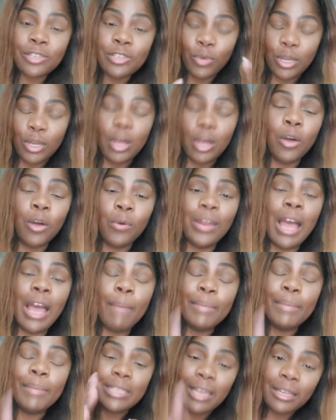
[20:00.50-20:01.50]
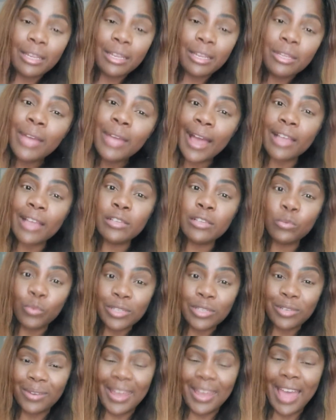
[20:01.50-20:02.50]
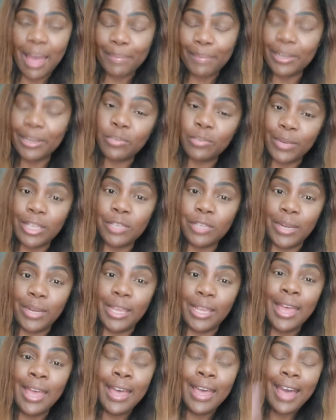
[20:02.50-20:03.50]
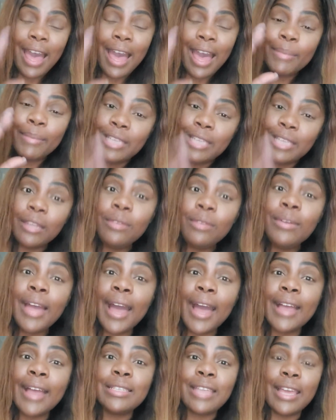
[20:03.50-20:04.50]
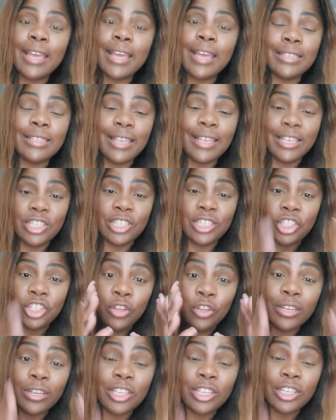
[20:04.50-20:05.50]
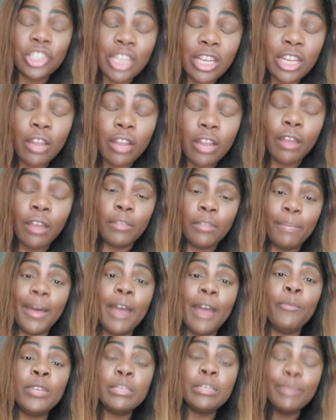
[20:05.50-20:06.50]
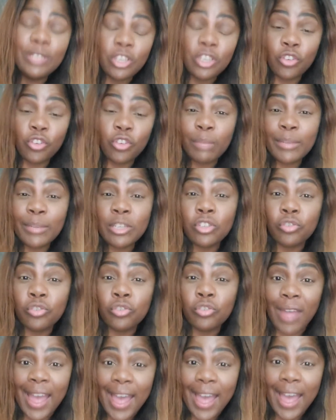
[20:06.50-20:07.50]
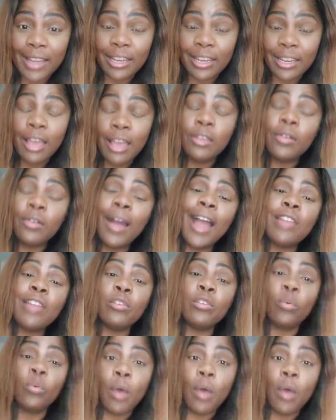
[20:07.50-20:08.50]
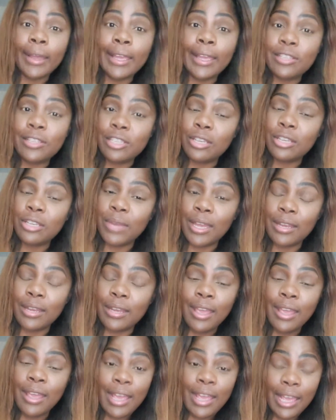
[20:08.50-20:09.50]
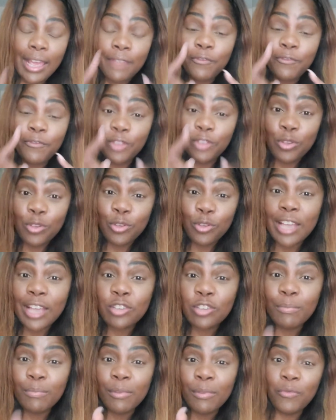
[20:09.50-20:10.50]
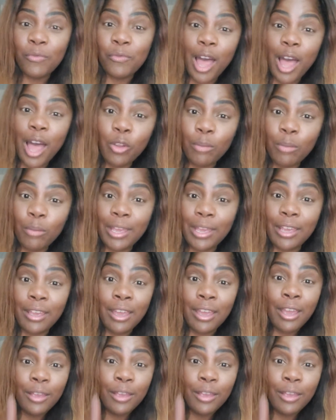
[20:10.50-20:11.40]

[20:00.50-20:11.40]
is going to hold. I've been telling you guys what's going to happen in 2020. I've been telling you guys that you're going to shit or get off the pot, which means that you're going to be dragged. You'll either walk into it. And for those of you guys who've been following me,